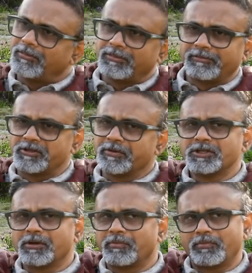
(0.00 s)
which means
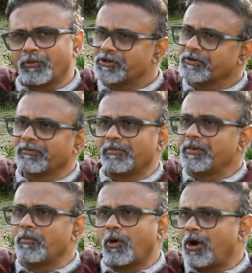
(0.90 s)
your position will
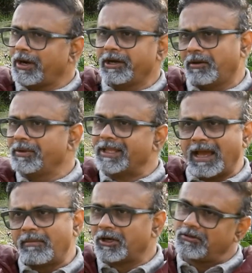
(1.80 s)
be moderate, it will be
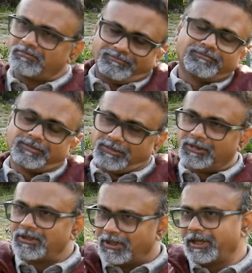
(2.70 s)
there, but
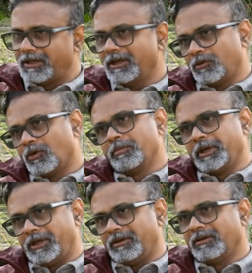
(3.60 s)
like it won't
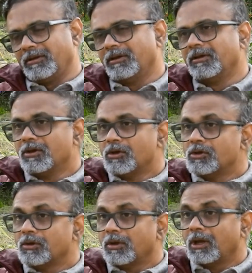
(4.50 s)
be
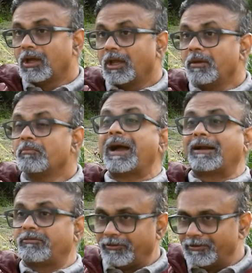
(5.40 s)

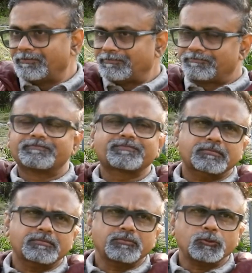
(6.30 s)
impactful.
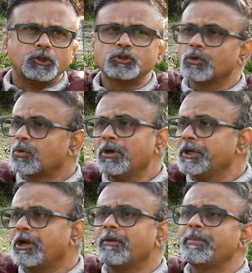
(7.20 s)
So gold
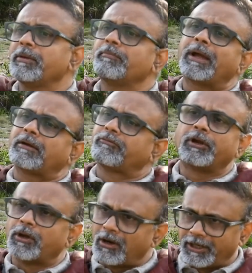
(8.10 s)
need not be impactful
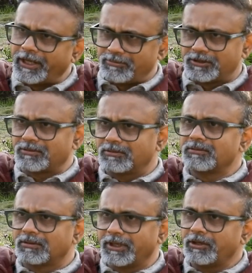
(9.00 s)
at all times,
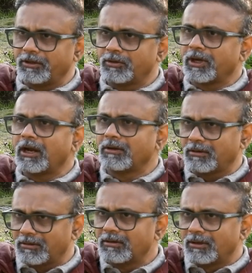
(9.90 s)
right? You can't
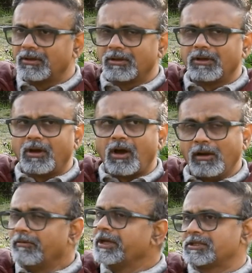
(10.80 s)

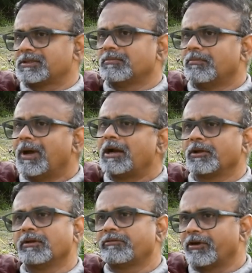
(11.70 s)
always bat
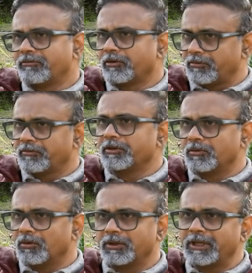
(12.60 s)
on the front foot with
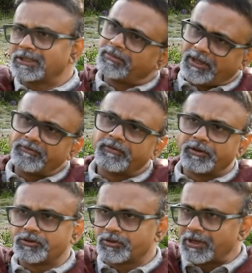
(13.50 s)
gold. There are sometimes when
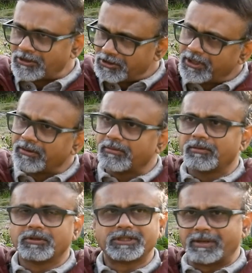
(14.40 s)
you should actually
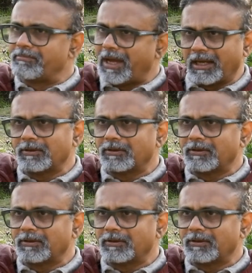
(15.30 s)
step back.